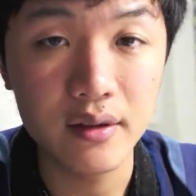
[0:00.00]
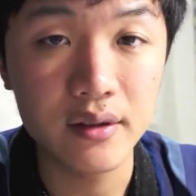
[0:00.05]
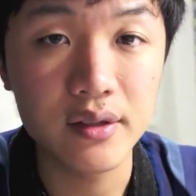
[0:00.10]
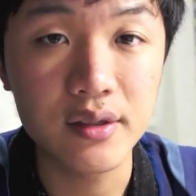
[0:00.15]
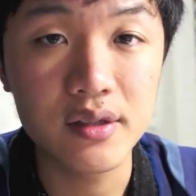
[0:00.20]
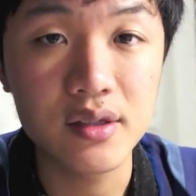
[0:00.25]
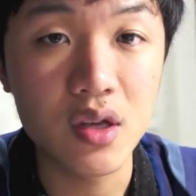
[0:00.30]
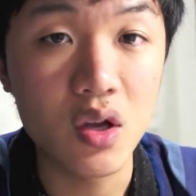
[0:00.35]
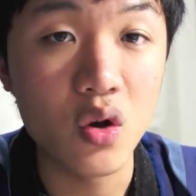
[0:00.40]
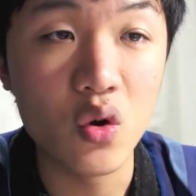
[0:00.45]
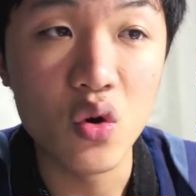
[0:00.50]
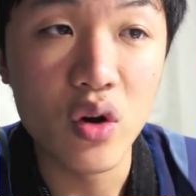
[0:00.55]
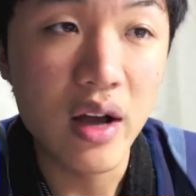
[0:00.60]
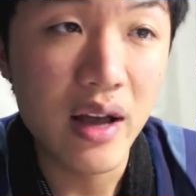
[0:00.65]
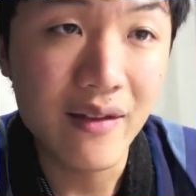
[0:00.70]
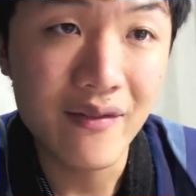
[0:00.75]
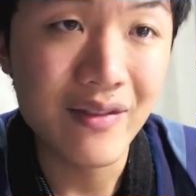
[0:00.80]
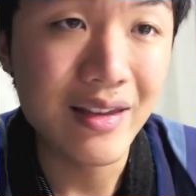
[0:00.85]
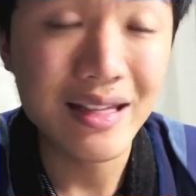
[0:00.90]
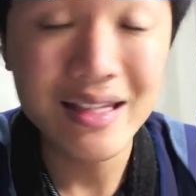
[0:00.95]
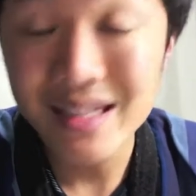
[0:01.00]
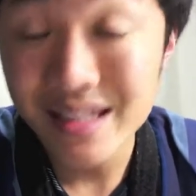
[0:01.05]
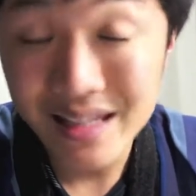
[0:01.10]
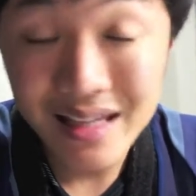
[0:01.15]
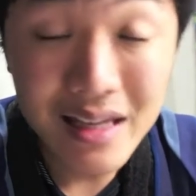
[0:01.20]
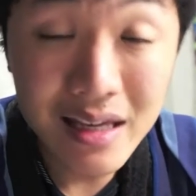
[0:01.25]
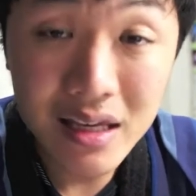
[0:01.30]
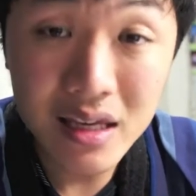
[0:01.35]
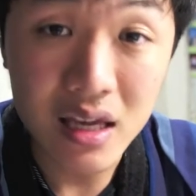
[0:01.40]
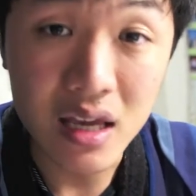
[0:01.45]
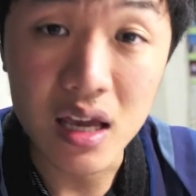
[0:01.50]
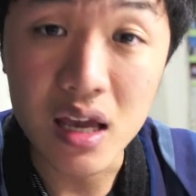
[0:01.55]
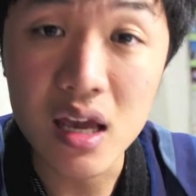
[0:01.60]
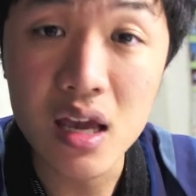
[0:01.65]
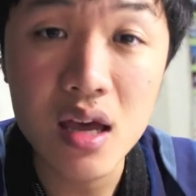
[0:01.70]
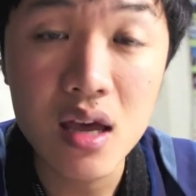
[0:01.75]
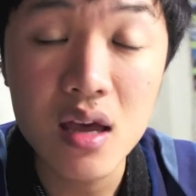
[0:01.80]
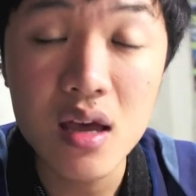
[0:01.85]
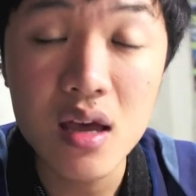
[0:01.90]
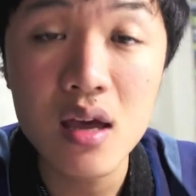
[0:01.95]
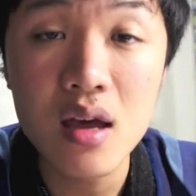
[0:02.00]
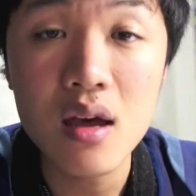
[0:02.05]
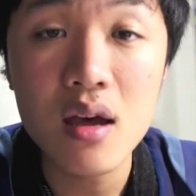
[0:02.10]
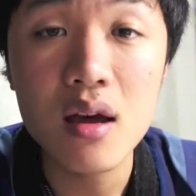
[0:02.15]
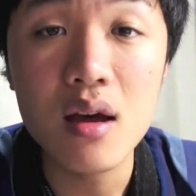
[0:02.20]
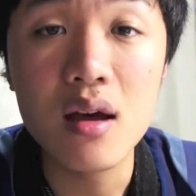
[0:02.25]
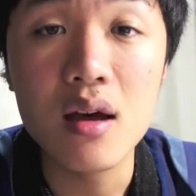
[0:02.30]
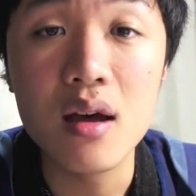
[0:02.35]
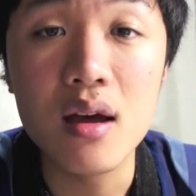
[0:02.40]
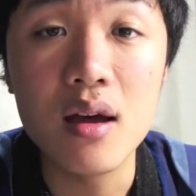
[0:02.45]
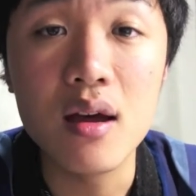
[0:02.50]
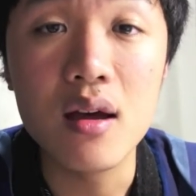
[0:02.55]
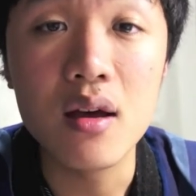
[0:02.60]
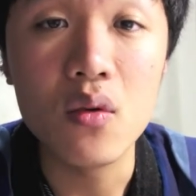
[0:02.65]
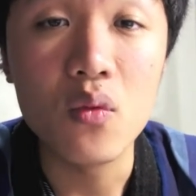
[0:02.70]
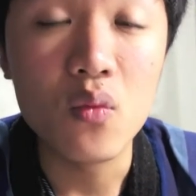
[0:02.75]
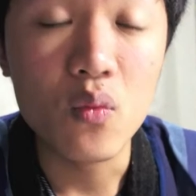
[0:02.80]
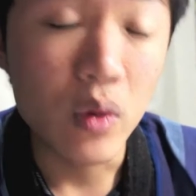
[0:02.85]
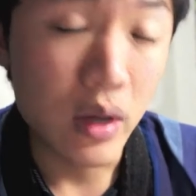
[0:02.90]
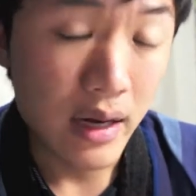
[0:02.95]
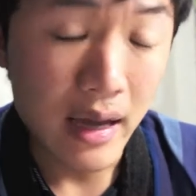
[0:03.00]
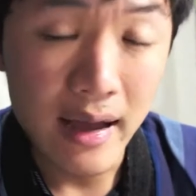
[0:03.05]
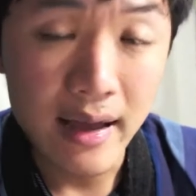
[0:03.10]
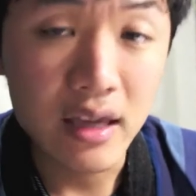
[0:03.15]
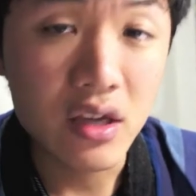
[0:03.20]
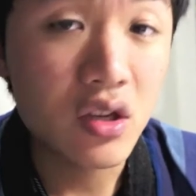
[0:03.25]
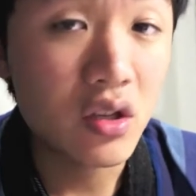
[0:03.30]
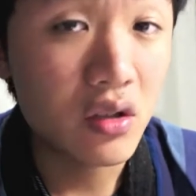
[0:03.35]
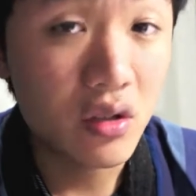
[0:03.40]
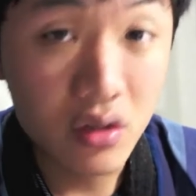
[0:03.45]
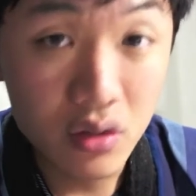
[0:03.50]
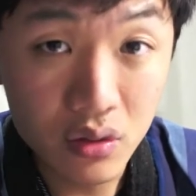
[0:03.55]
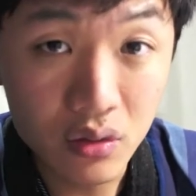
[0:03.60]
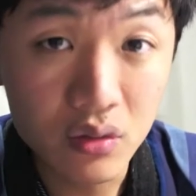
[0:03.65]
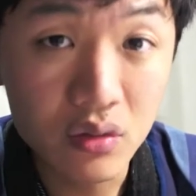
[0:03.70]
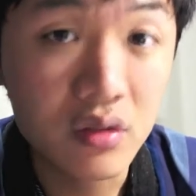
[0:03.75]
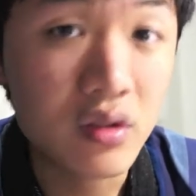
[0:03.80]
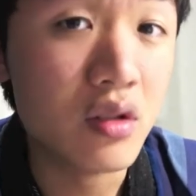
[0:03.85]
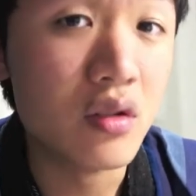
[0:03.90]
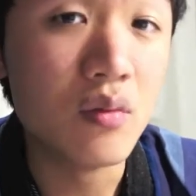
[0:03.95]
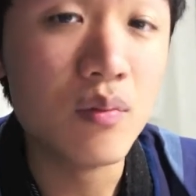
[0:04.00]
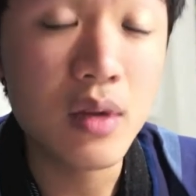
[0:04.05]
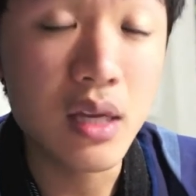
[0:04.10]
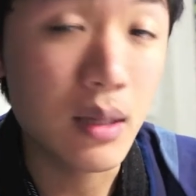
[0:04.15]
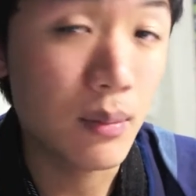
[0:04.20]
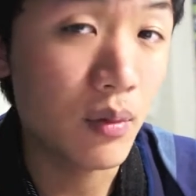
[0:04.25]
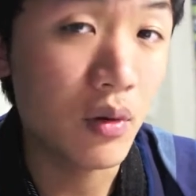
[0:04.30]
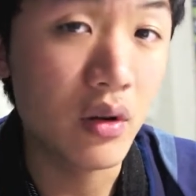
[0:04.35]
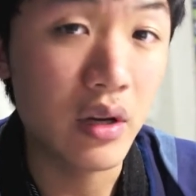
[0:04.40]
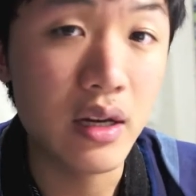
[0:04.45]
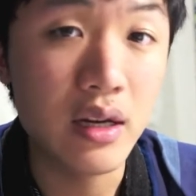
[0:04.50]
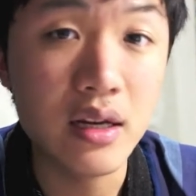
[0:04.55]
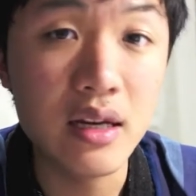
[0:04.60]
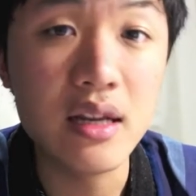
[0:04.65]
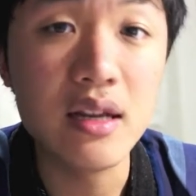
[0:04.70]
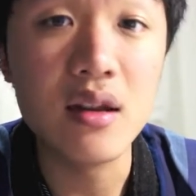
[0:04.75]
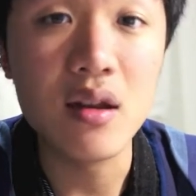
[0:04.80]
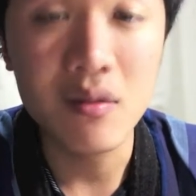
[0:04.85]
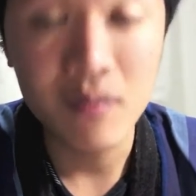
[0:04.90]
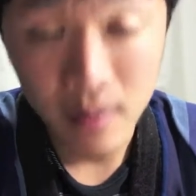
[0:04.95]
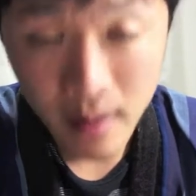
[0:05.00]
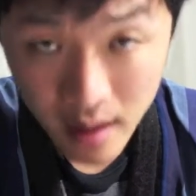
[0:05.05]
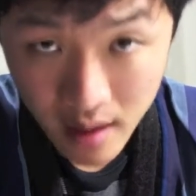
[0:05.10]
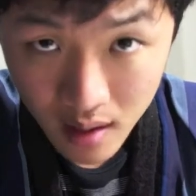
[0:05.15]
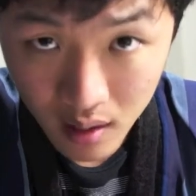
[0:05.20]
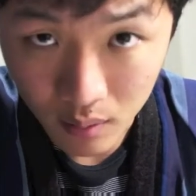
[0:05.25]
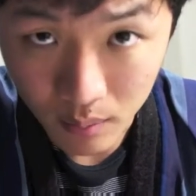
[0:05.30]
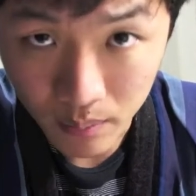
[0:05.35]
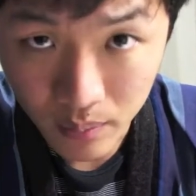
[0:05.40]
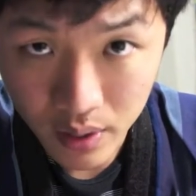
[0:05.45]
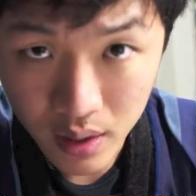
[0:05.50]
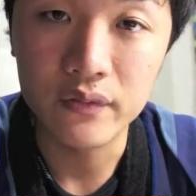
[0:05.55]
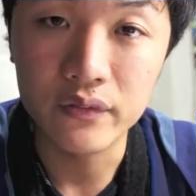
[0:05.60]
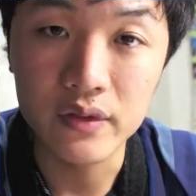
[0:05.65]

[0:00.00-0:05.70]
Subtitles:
So I've been seeking what I could do to people in need of help.